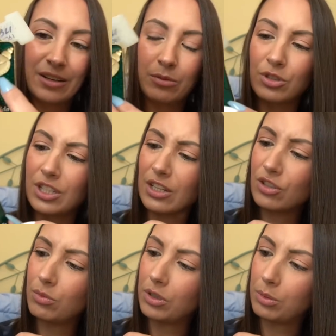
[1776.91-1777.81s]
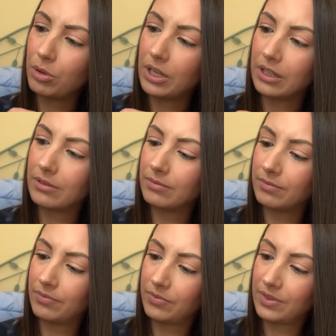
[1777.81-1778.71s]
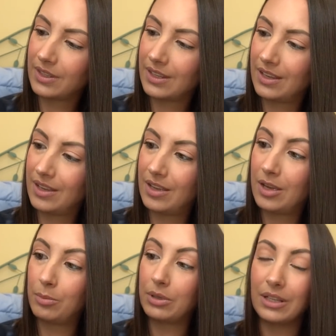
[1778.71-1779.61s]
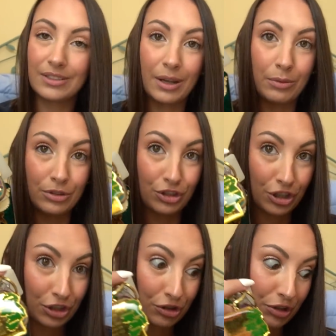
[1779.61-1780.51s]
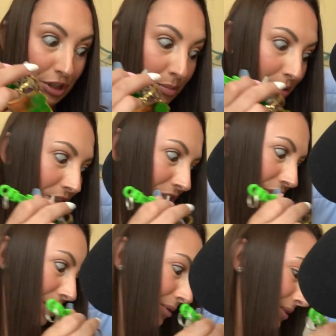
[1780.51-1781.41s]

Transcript: which is actually really pretty. But yes, I will gingerly put this down.